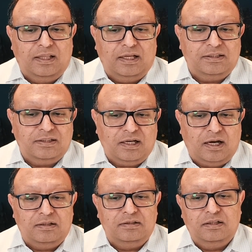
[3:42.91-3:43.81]
That's
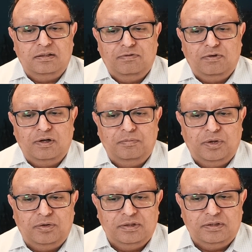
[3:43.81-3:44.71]
challenging for
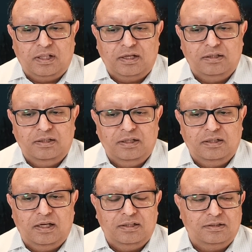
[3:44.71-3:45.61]
components like
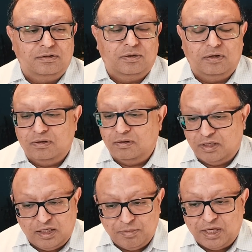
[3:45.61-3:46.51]
DNS or
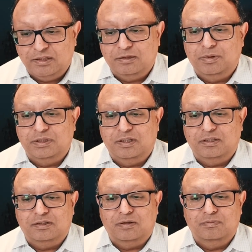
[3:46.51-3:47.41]
key management
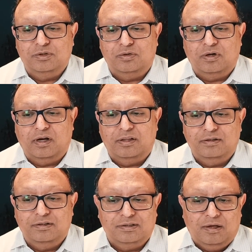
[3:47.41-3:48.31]
systems or
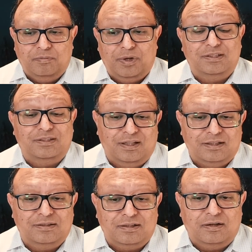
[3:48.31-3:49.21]
others, but it's
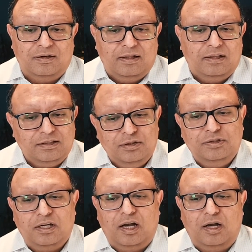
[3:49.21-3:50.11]
necessary. Let's use
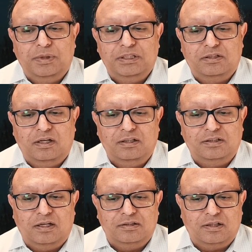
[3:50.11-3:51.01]
the comments to
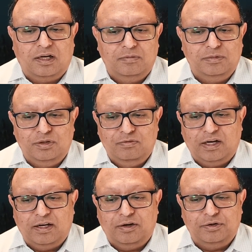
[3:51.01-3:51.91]
discuss times you've
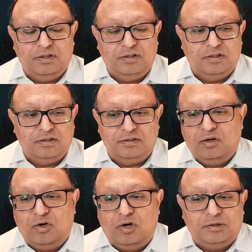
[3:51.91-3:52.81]
had outages
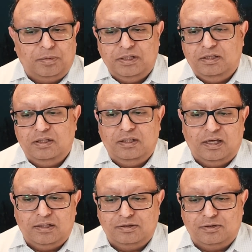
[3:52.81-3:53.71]
caused by
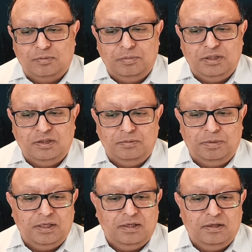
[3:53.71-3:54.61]
DNS or
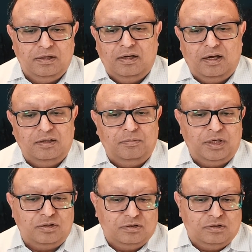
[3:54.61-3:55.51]
BGP and the
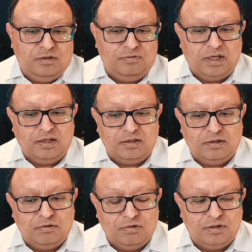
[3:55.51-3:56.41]
measures you've taken
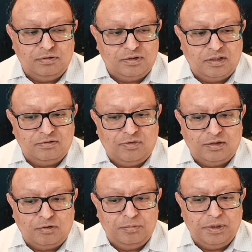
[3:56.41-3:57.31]
to reduce this
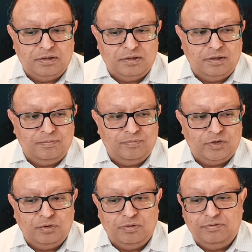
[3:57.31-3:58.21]
vulnerability
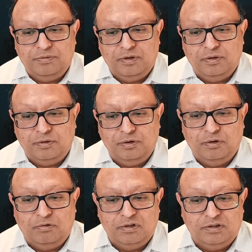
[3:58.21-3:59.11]
to
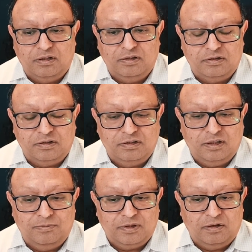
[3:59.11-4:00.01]
your
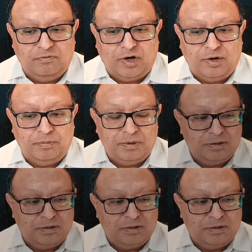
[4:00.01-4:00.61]
resiliency environment.